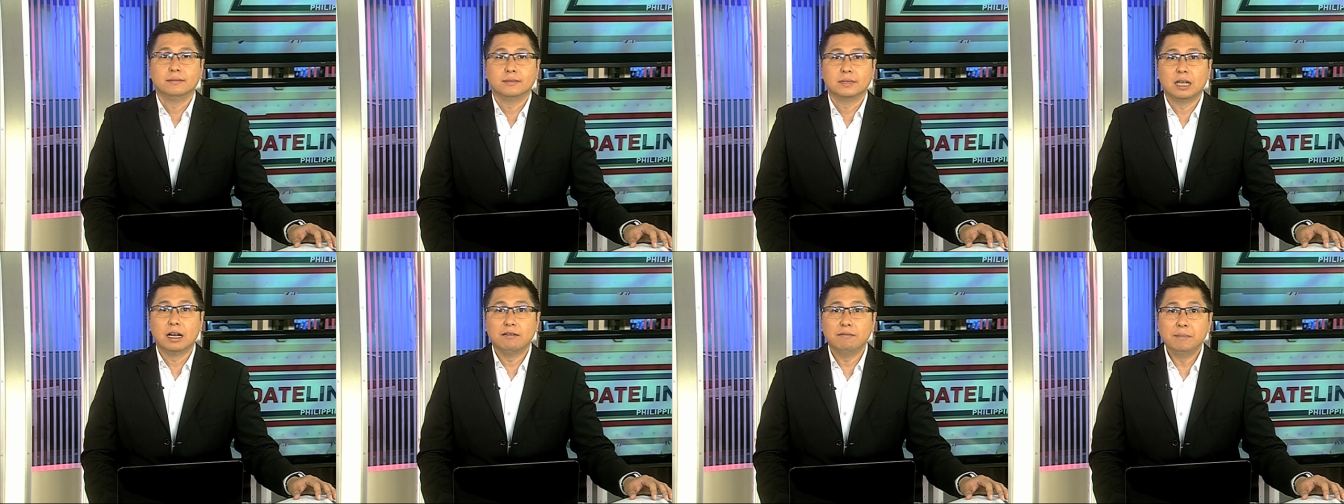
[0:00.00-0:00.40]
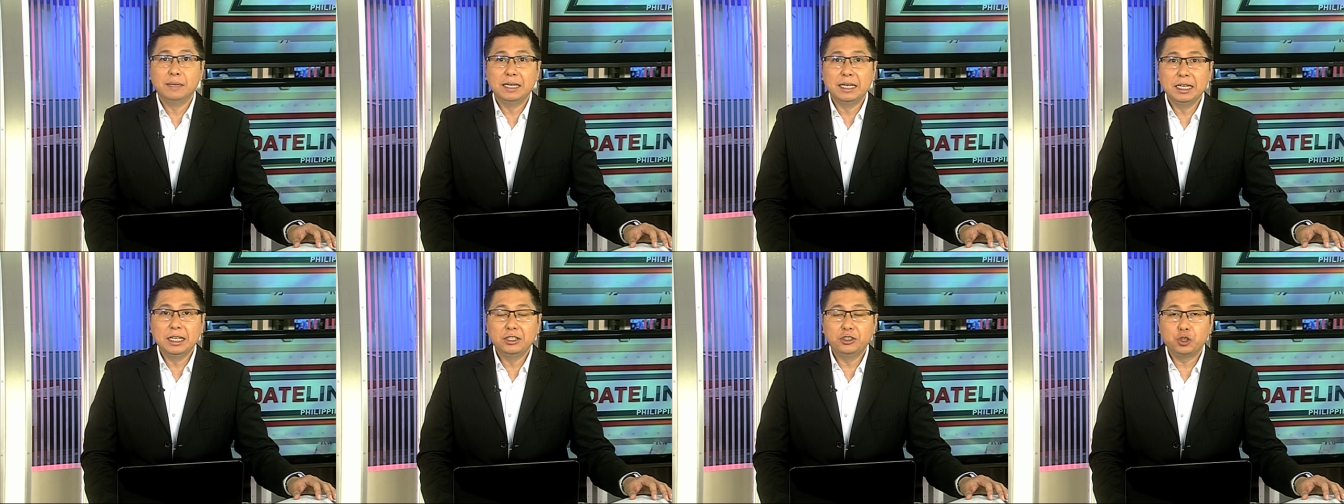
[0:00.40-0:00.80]

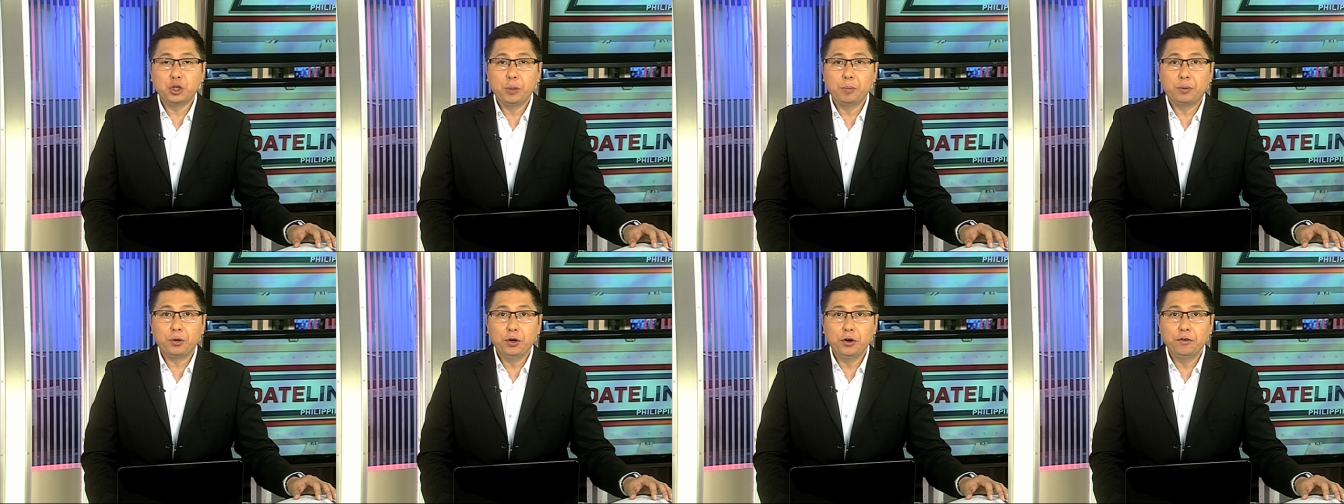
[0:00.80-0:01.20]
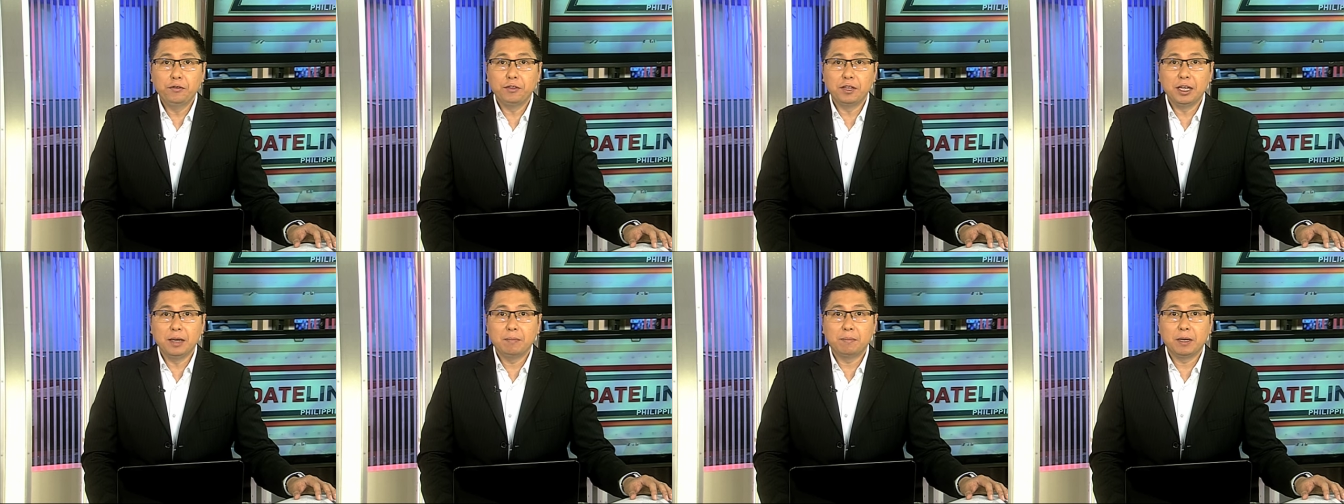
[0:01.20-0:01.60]
Government needs to improve
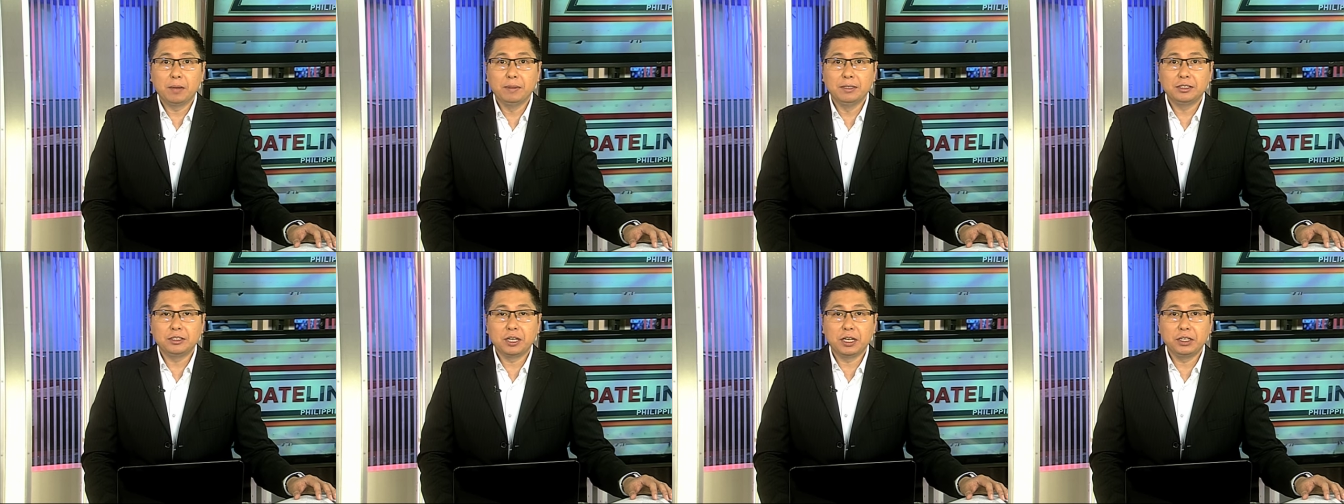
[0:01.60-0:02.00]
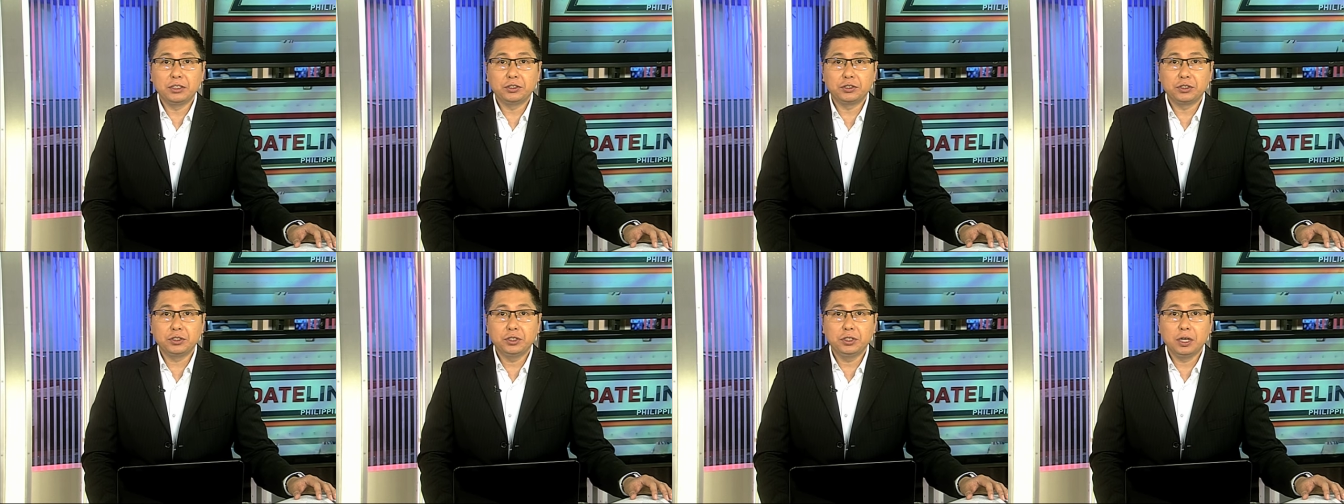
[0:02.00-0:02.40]
the
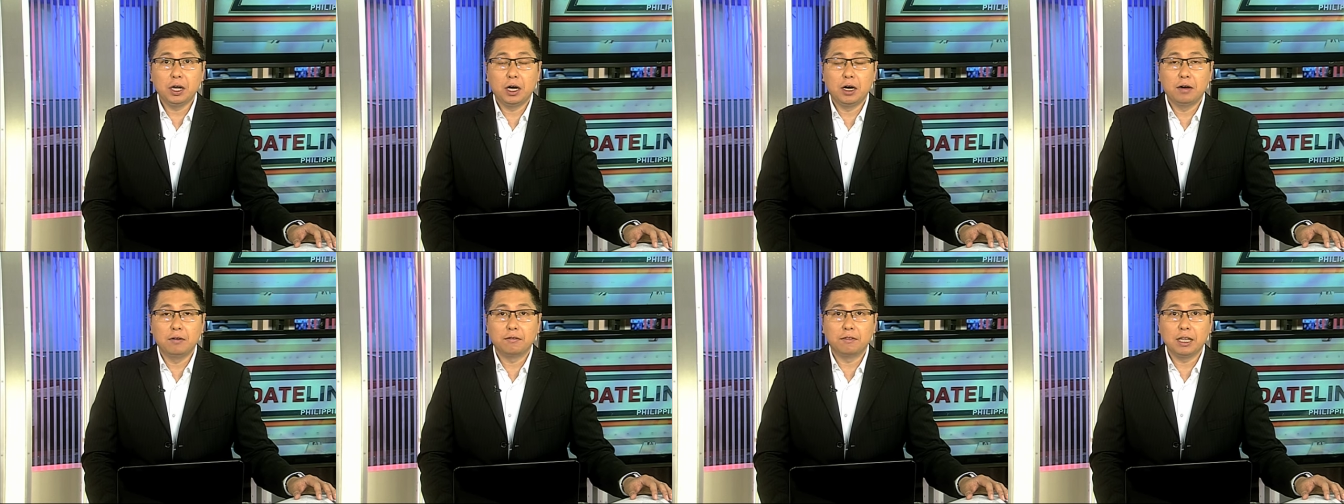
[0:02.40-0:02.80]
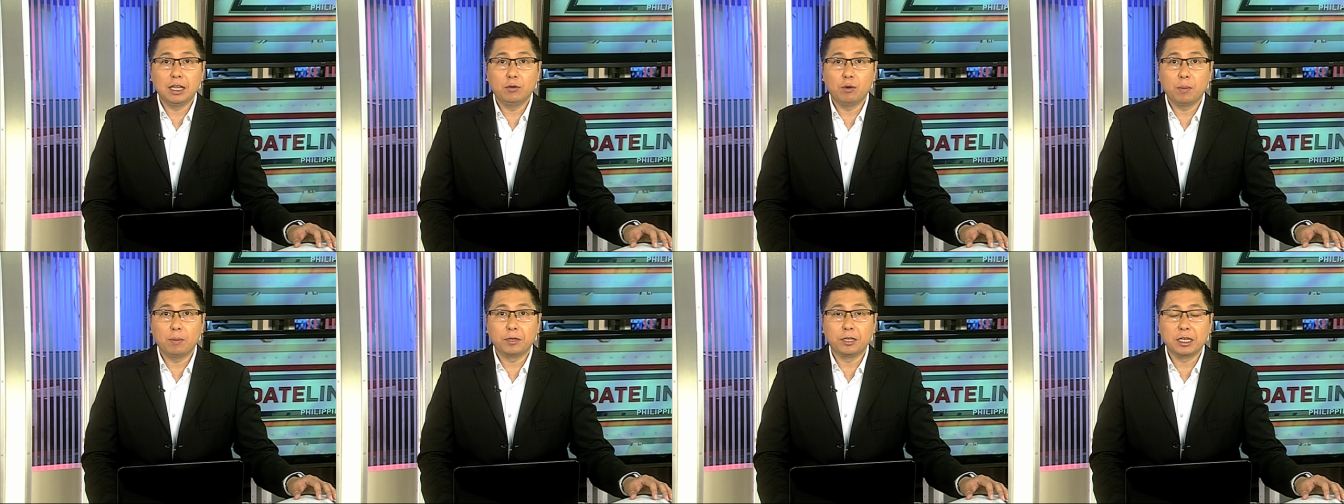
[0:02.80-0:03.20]
implementation of the
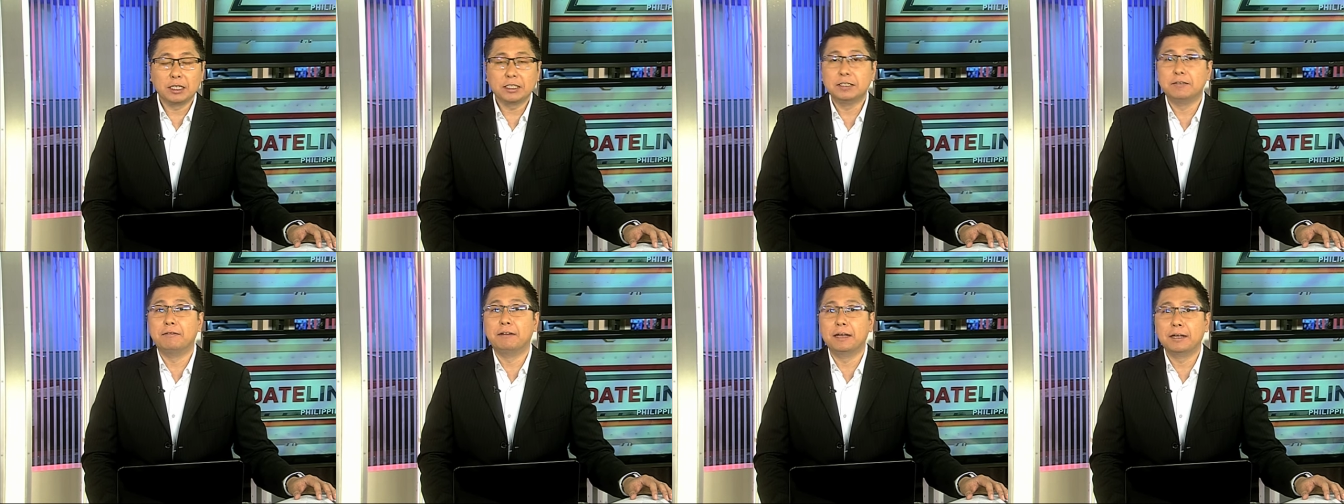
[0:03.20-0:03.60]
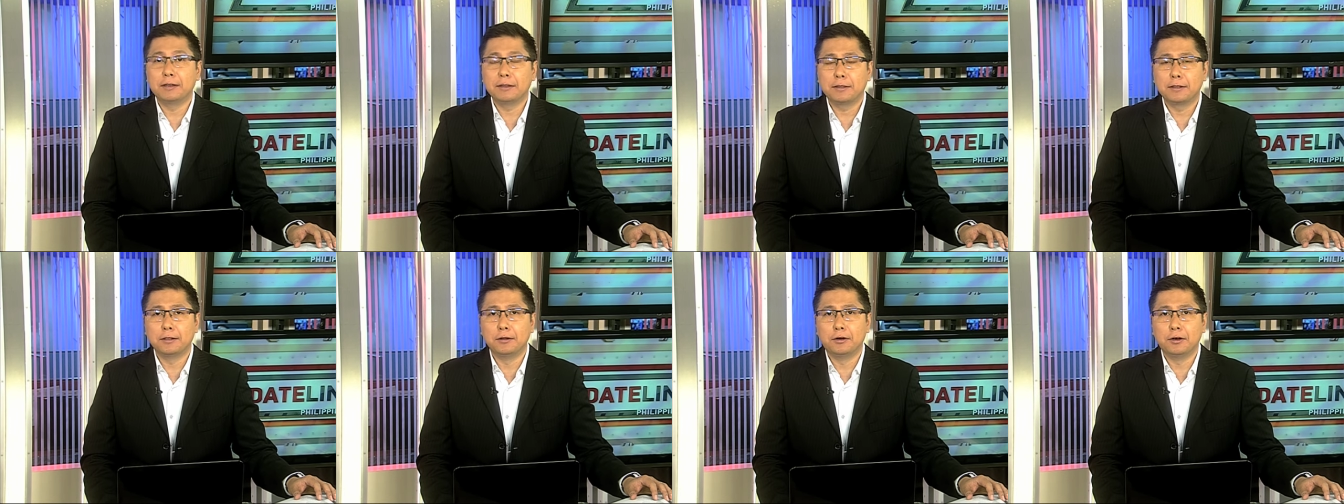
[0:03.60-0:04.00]
reproductive
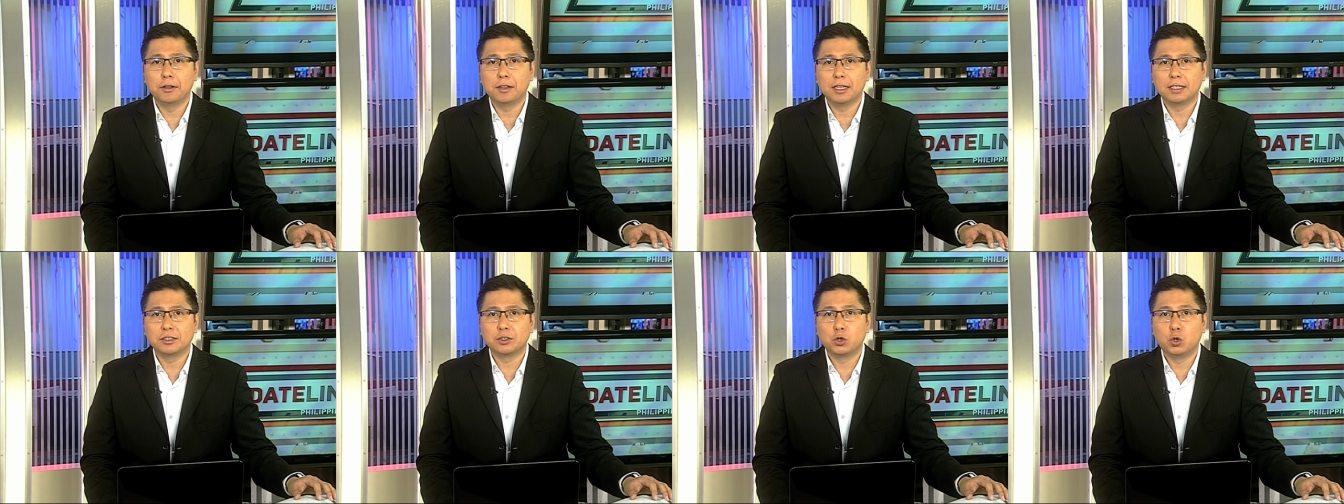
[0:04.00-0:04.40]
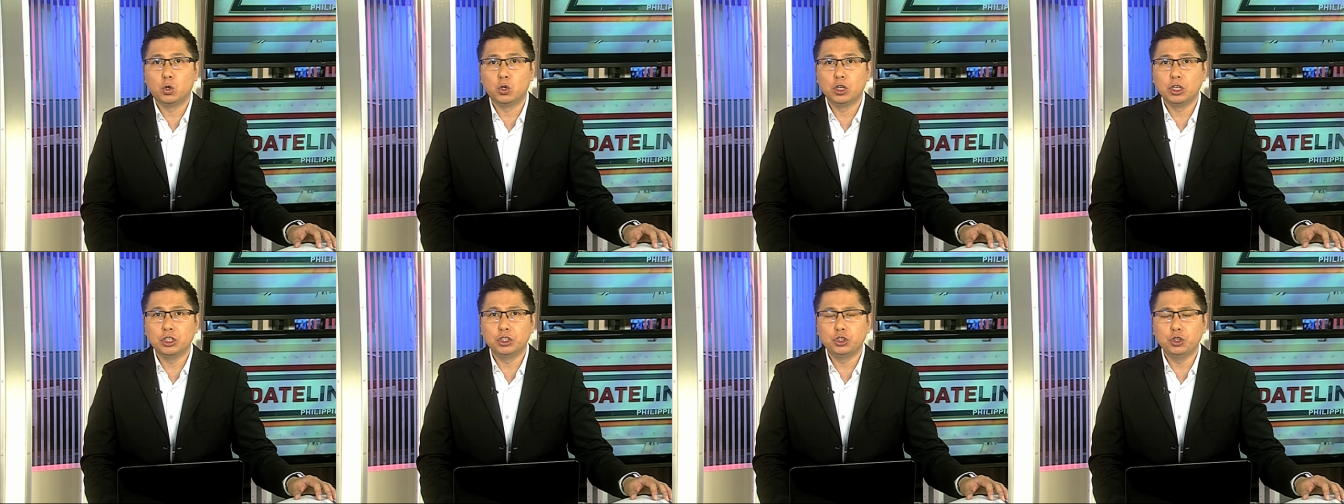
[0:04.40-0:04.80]
health law. That's
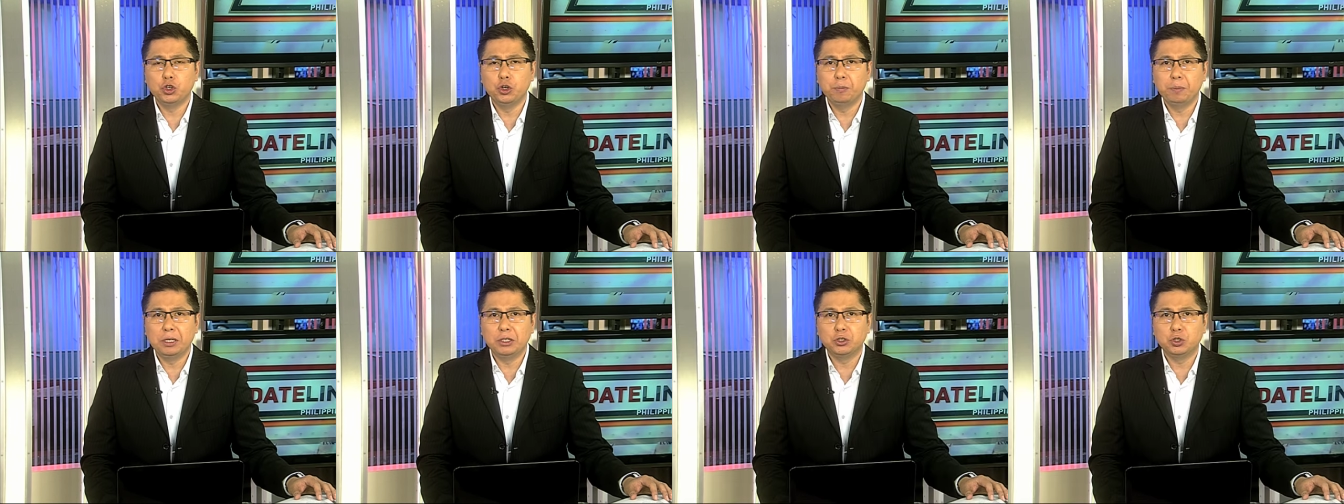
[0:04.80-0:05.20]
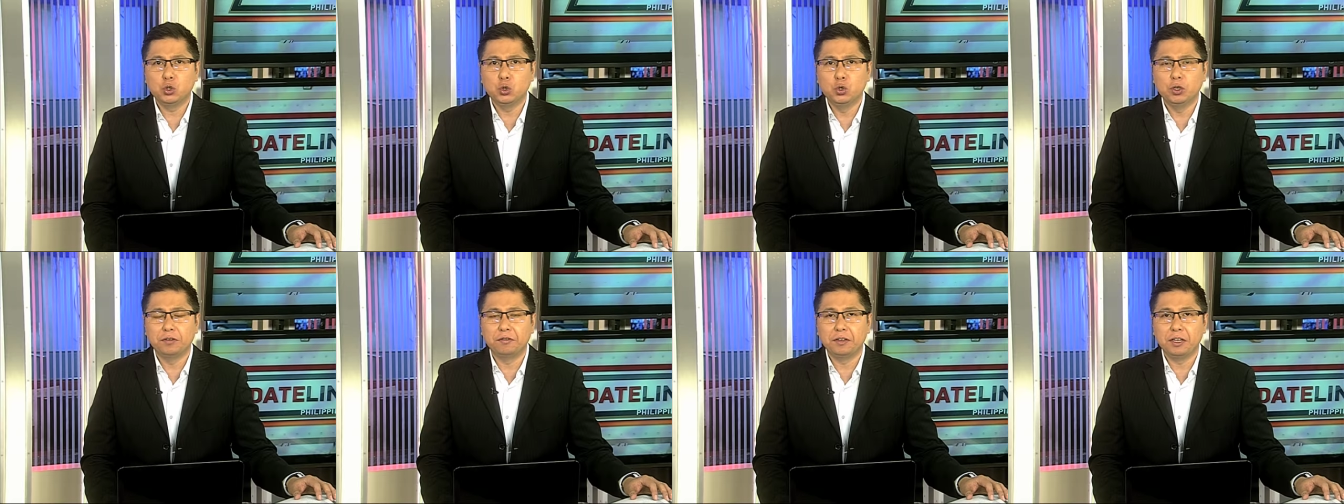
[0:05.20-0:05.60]
according to UP School of